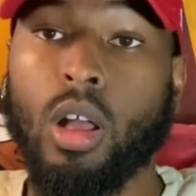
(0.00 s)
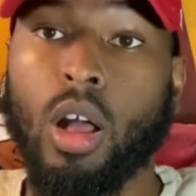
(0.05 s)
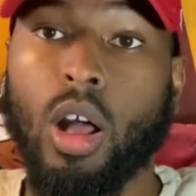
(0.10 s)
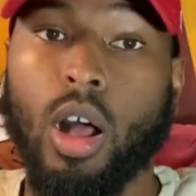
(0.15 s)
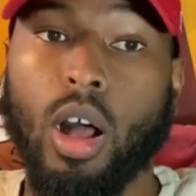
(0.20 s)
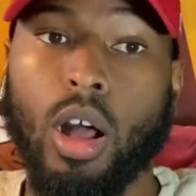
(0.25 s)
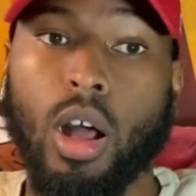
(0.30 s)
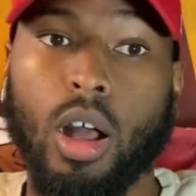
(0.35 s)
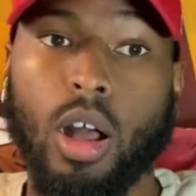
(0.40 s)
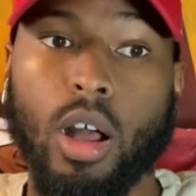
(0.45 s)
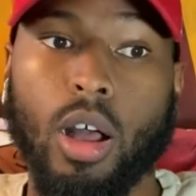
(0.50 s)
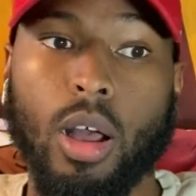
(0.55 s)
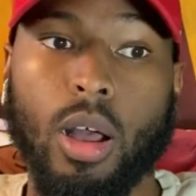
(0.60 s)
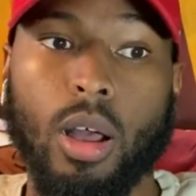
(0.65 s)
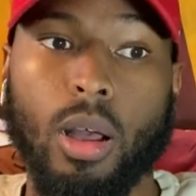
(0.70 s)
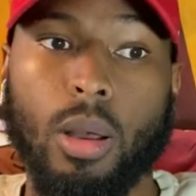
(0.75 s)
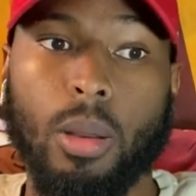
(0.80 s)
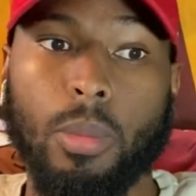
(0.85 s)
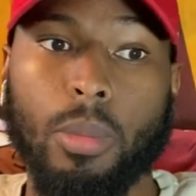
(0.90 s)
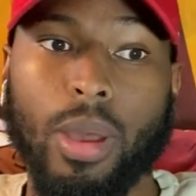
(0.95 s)

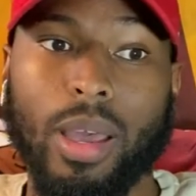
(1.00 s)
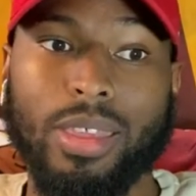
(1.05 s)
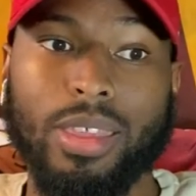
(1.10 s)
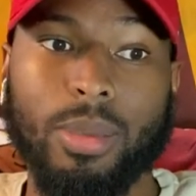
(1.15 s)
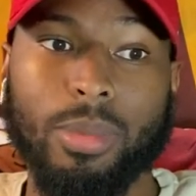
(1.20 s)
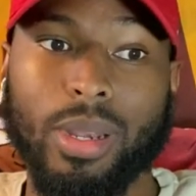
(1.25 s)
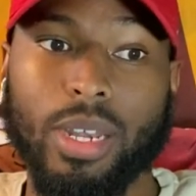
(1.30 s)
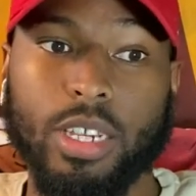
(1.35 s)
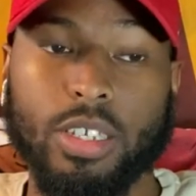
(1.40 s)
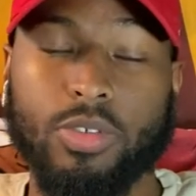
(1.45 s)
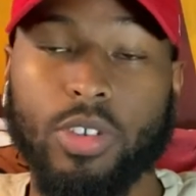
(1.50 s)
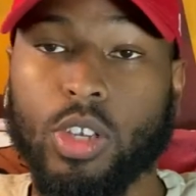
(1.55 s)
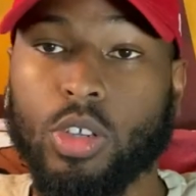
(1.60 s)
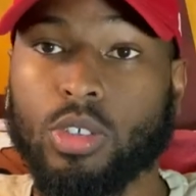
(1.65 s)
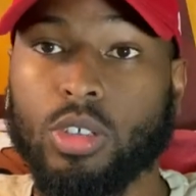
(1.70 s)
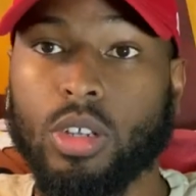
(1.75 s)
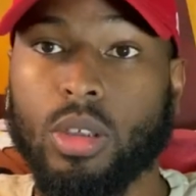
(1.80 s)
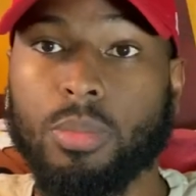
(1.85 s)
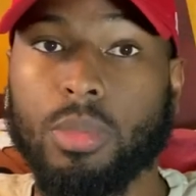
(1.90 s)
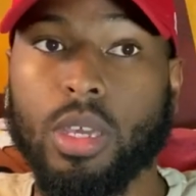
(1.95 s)
I think my next video is
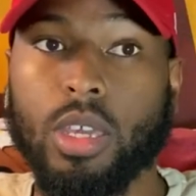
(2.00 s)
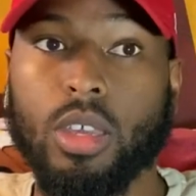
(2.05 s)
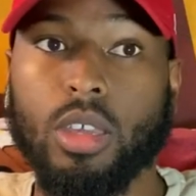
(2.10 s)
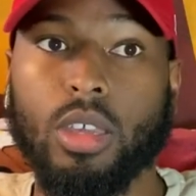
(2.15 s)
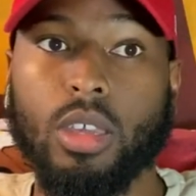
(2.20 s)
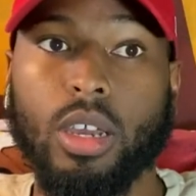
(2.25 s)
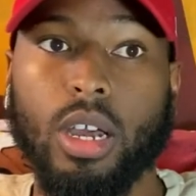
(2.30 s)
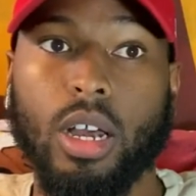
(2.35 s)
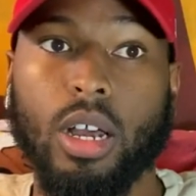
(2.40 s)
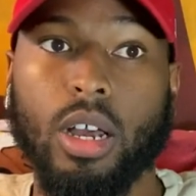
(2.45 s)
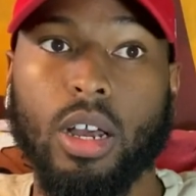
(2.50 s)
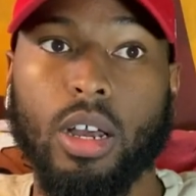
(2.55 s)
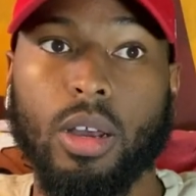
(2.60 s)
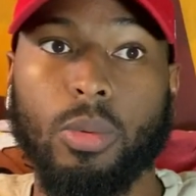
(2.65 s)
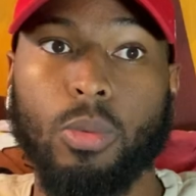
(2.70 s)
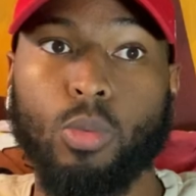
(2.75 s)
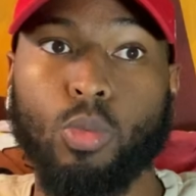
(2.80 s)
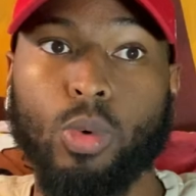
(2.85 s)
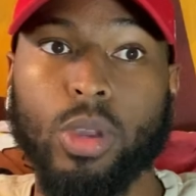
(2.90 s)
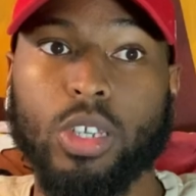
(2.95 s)
going to be
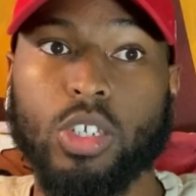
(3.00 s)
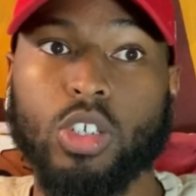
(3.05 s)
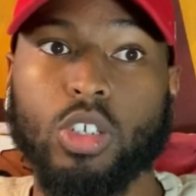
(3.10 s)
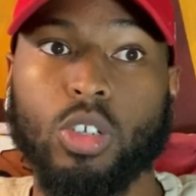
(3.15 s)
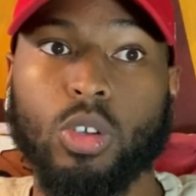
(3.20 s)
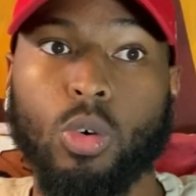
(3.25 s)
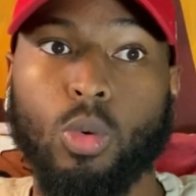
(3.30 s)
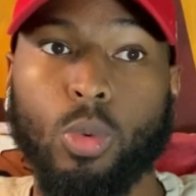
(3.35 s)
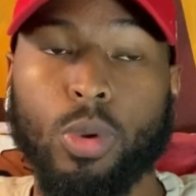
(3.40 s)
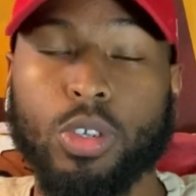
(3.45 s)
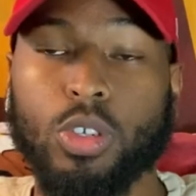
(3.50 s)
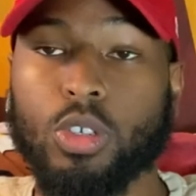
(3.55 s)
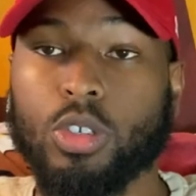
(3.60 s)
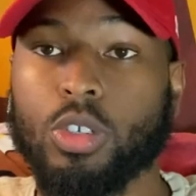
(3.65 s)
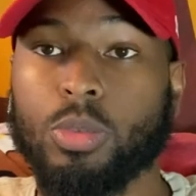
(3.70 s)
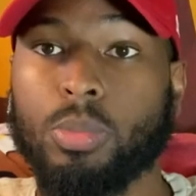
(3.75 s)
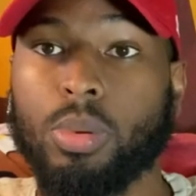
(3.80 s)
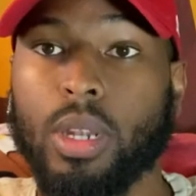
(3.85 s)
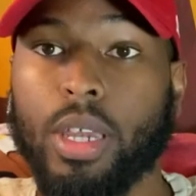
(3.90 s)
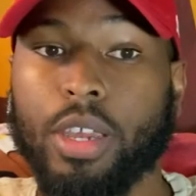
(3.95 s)
which Wizards
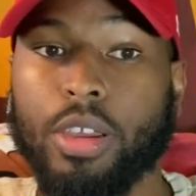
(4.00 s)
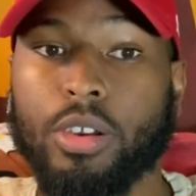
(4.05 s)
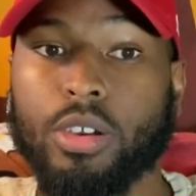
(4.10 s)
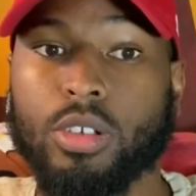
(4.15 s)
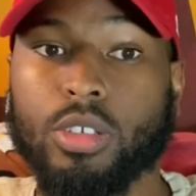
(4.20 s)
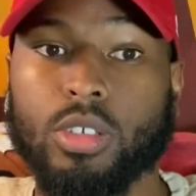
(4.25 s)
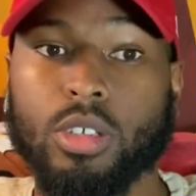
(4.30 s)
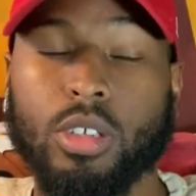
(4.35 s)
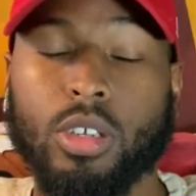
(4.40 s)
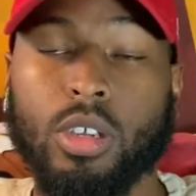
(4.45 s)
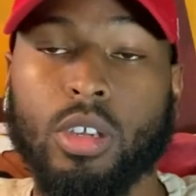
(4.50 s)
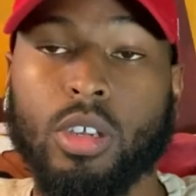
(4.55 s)
players